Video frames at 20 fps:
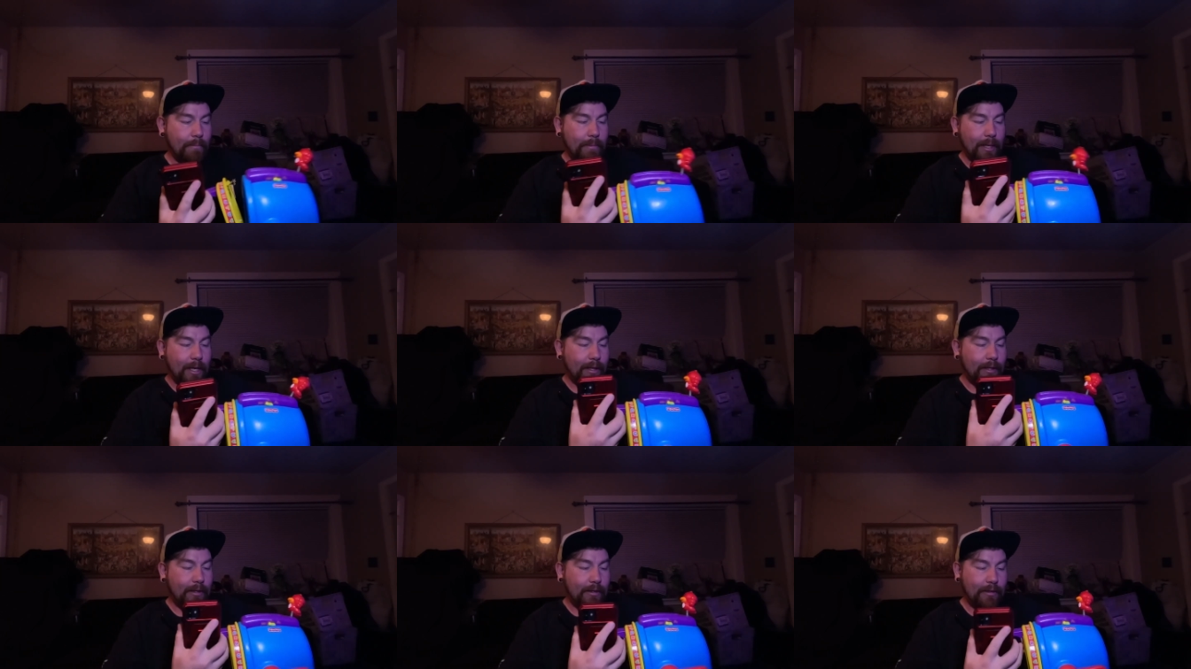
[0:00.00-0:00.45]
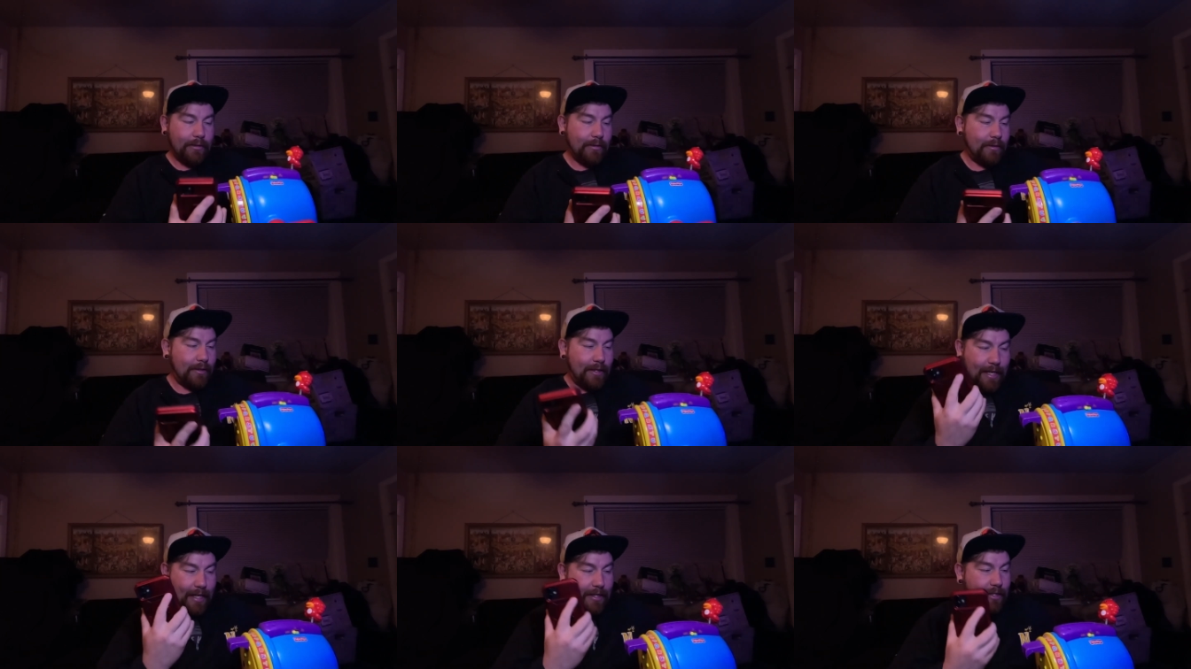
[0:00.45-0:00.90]
but
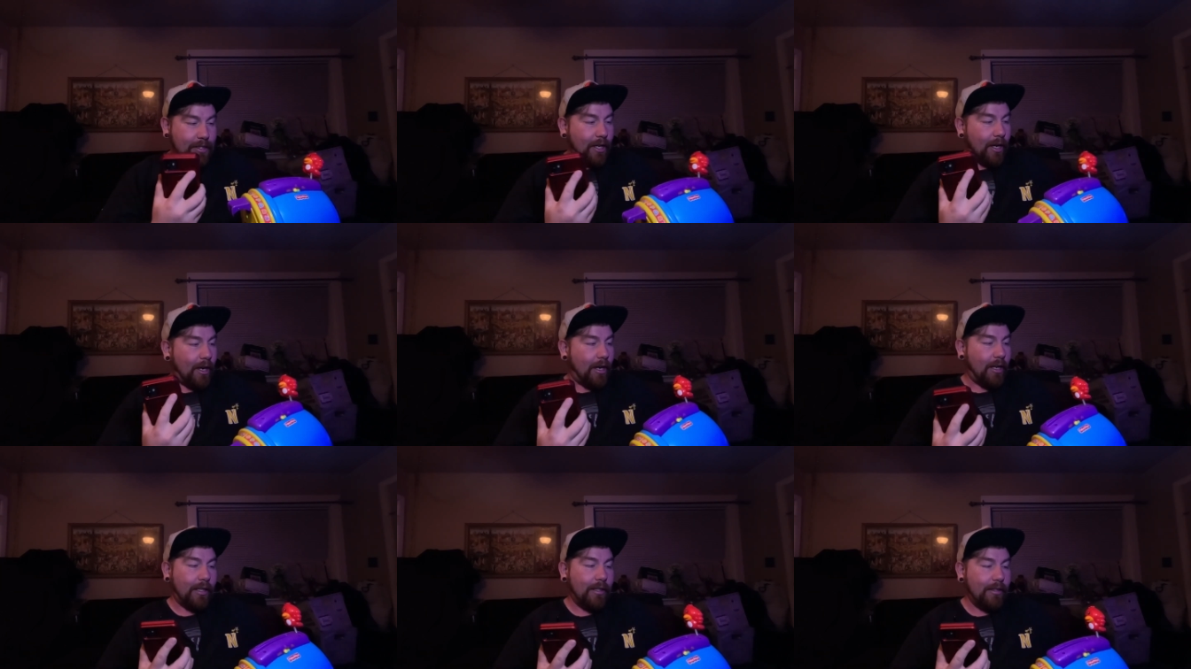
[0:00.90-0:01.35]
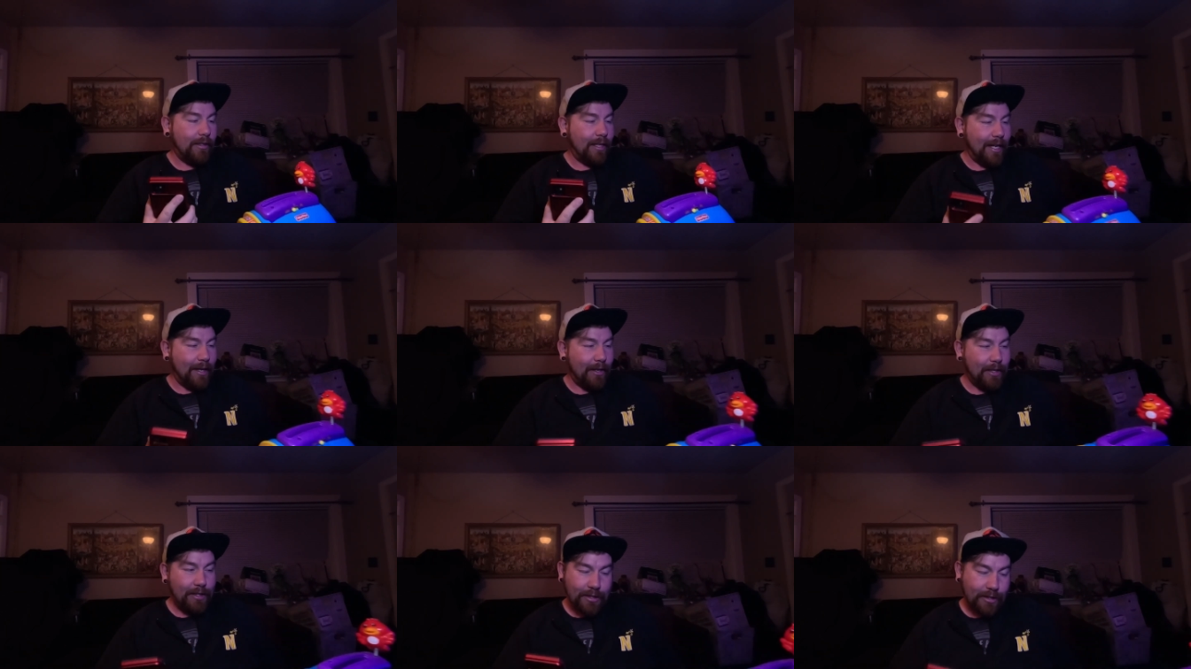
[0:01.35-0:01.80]
it's gone,
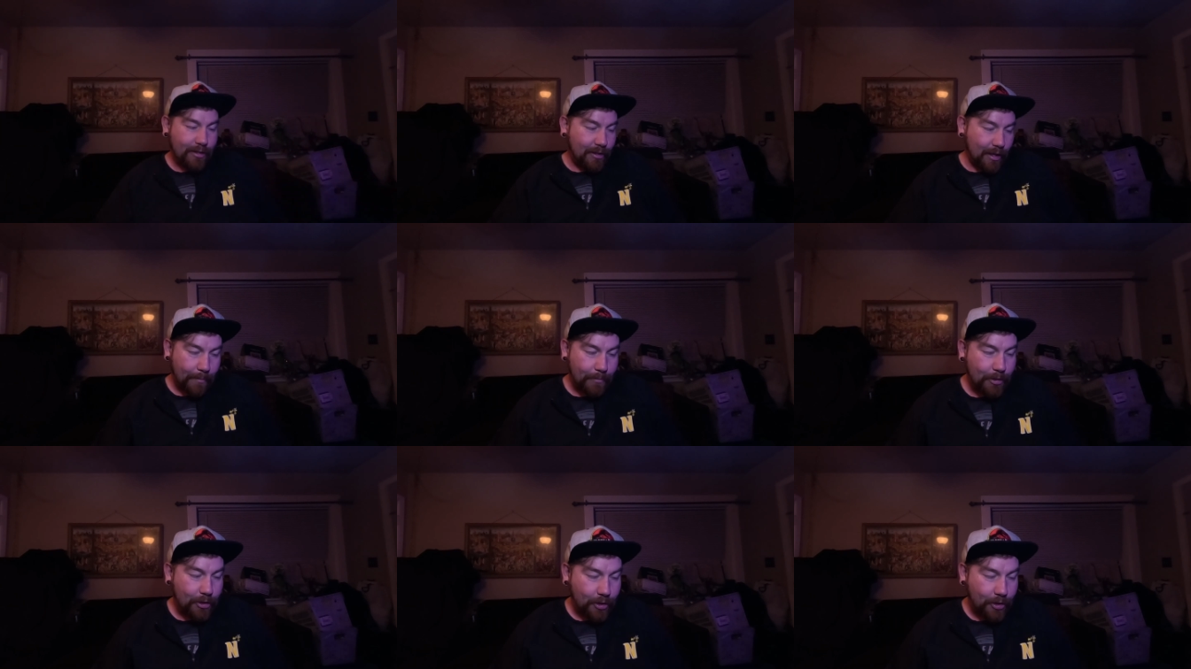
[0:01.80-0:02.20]
which I'm